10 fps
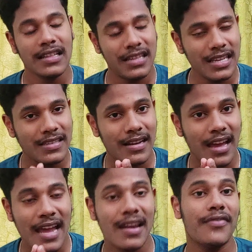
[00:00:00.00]
These are
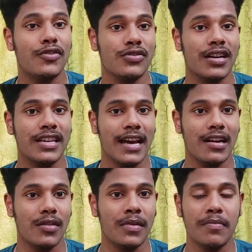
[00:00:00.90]
enough to study
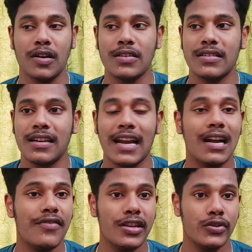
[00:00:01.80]
anatomy, because the
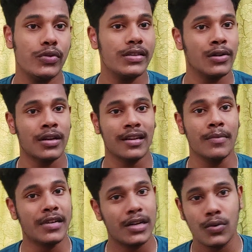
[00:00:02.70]
cadaver issue is not
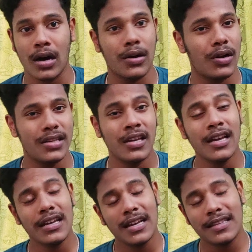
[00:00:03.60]
limited to our college,
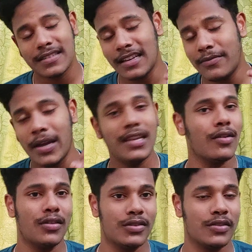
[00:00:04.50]
it's in many
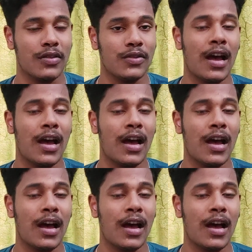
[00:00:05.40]
colleges also.